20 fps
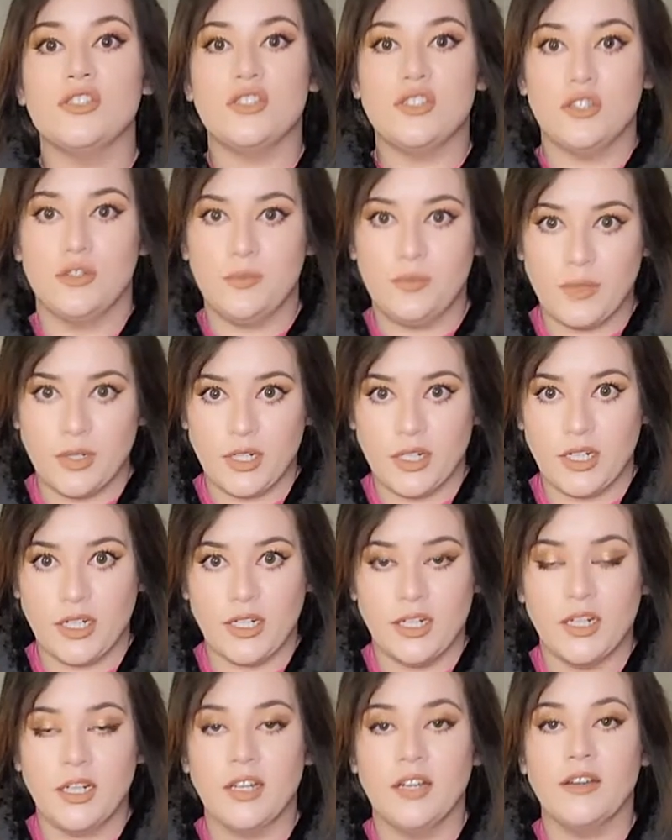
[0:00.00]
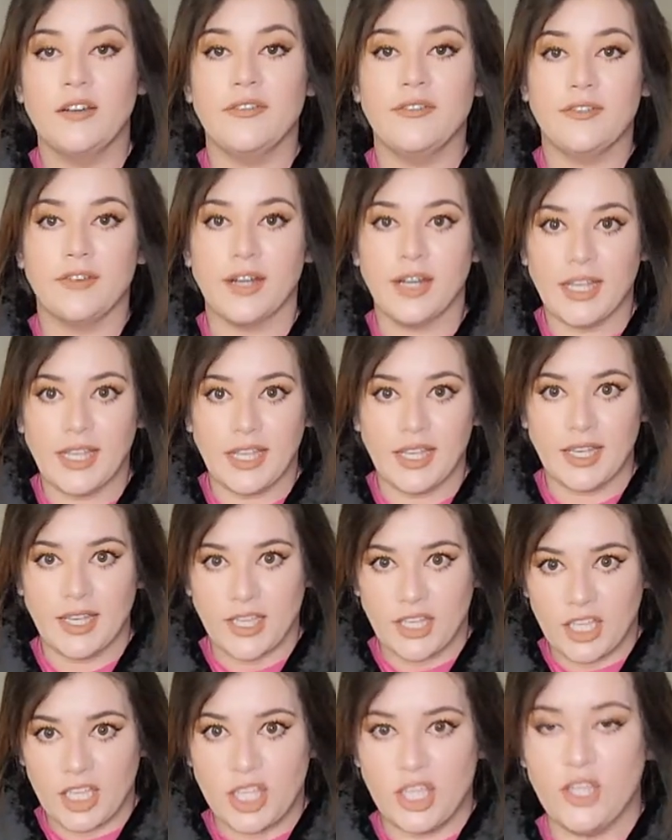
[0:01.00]
super freaking
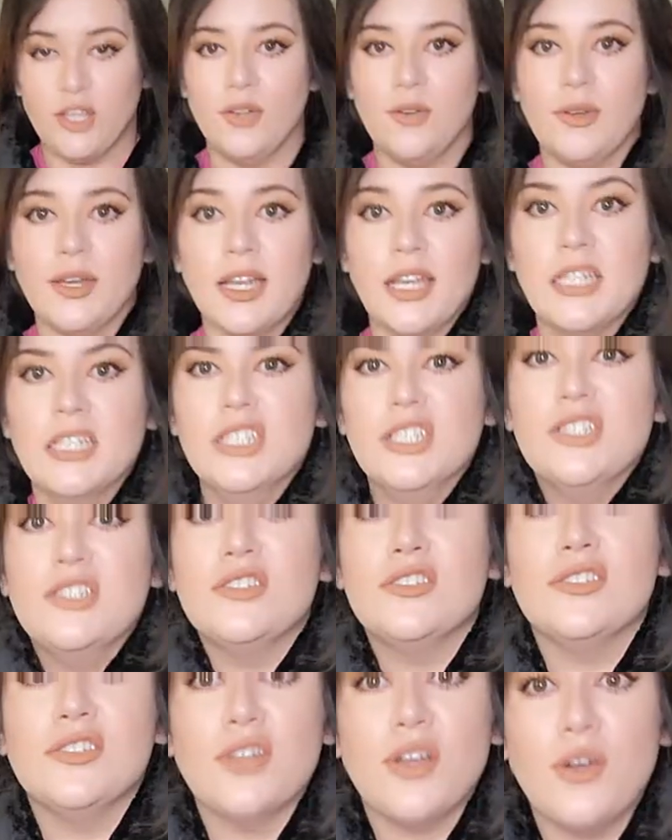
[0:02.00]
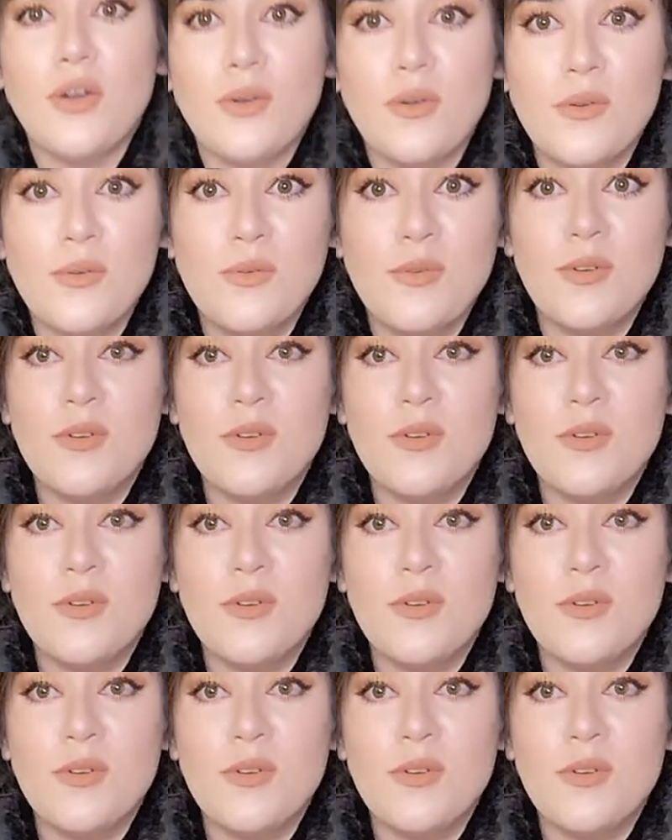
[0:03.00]
cute and so,